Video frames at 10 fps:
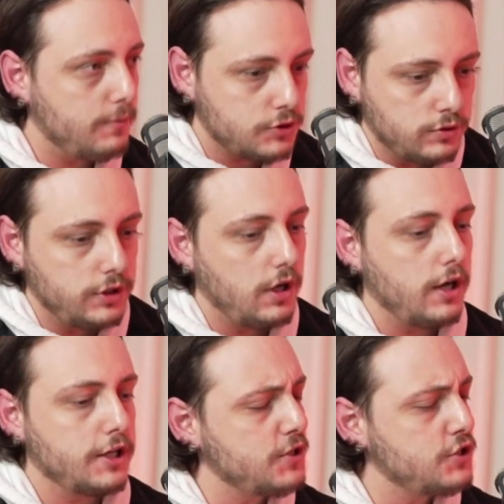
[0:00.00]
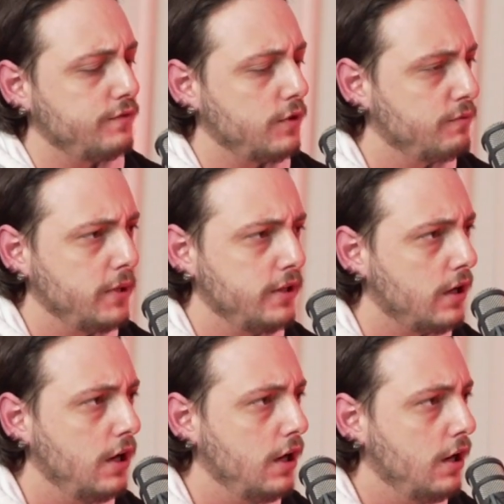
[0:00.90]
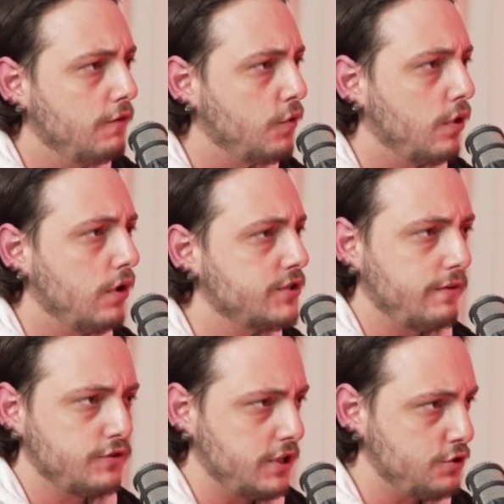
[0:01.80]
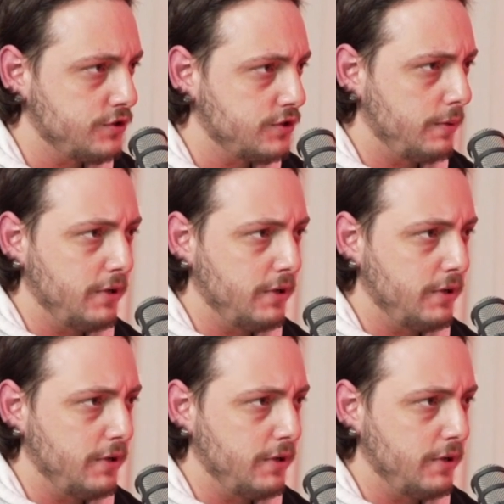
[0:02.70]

Absolutely not. Especially if they've been there for several centuries.